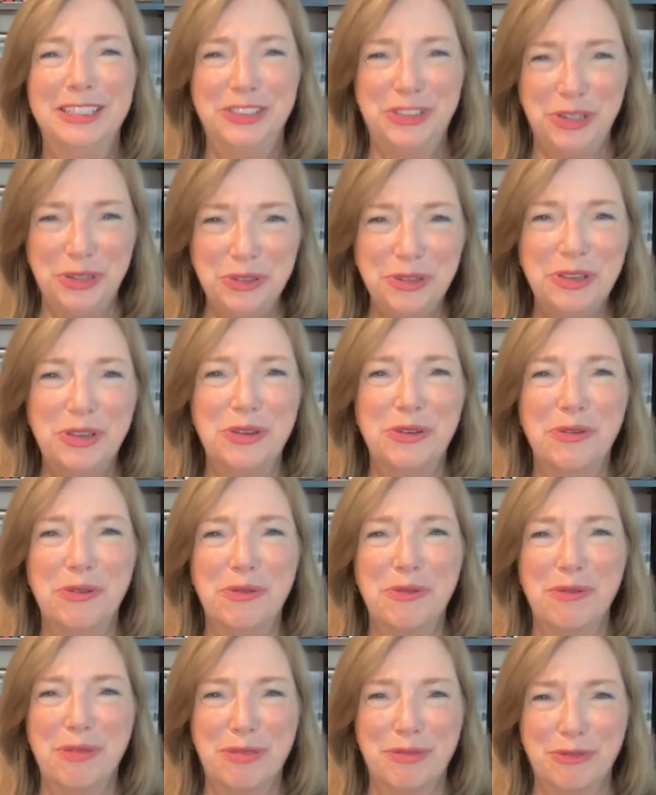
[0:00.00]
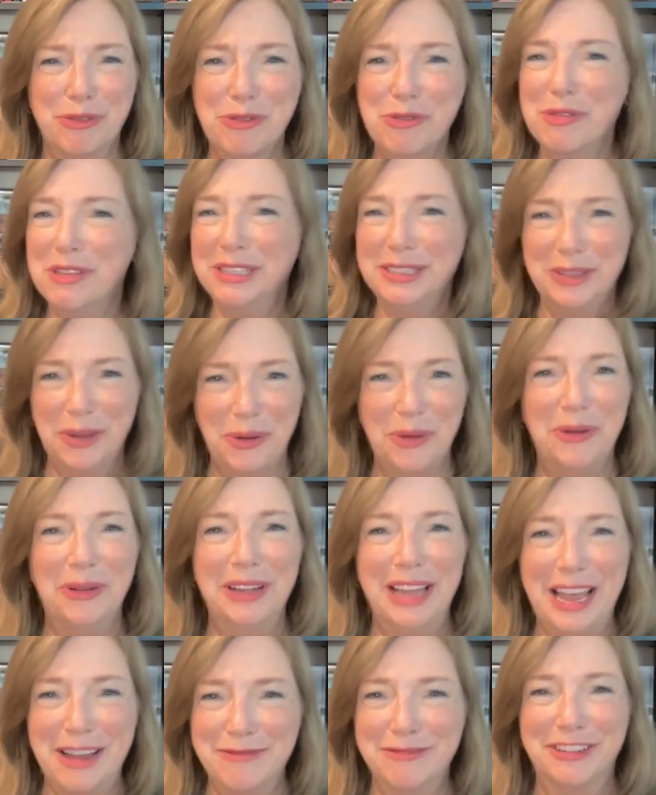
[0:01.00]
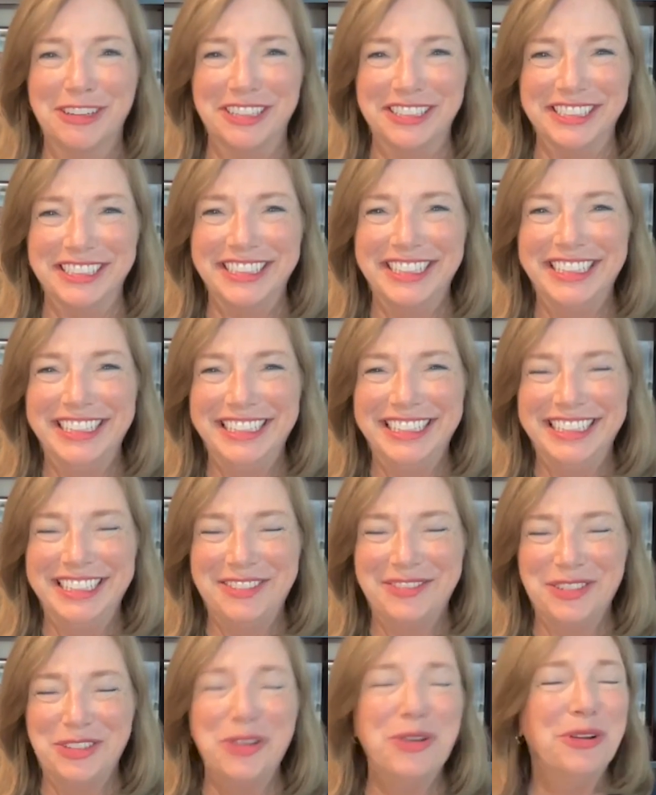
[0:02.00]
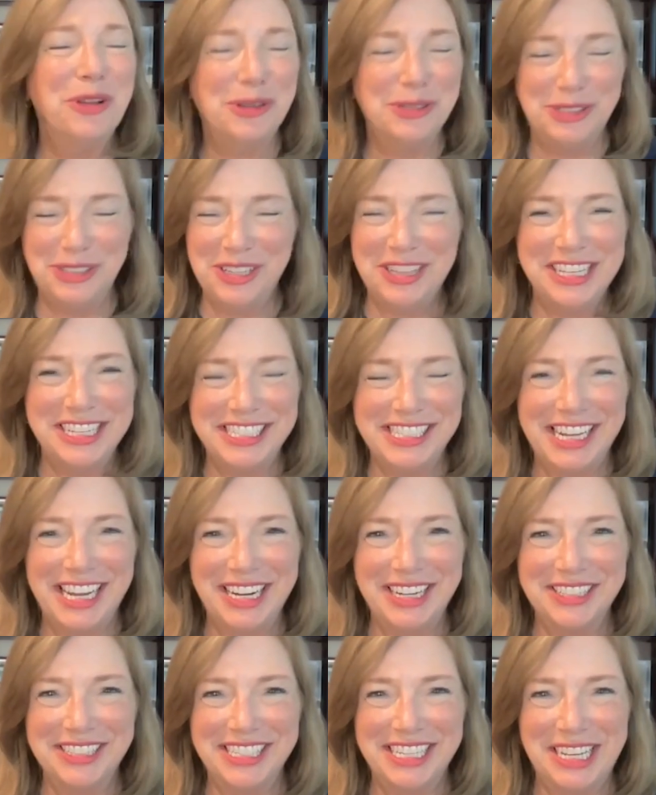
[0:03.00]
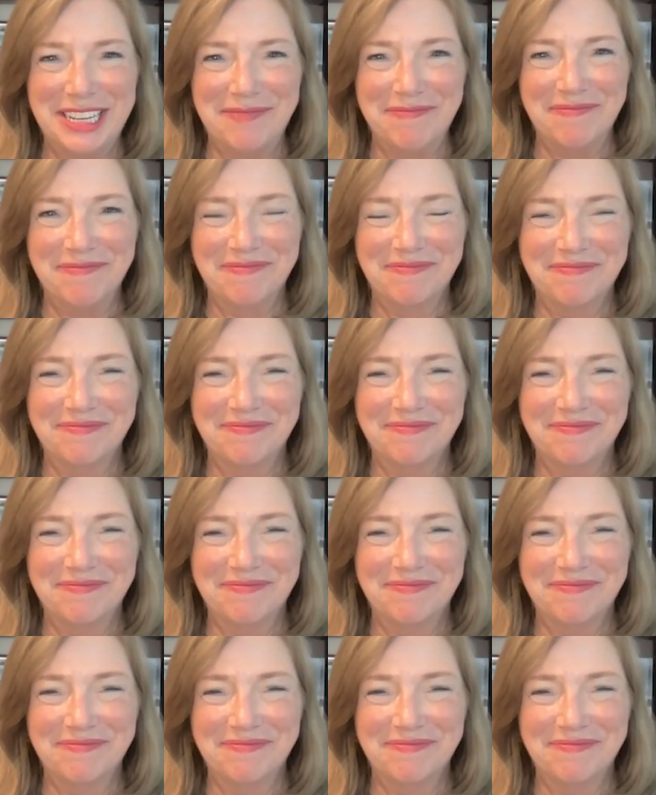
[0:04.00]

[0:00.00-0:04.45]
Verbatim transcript: to you through this whole effort. Kudos to the entire team.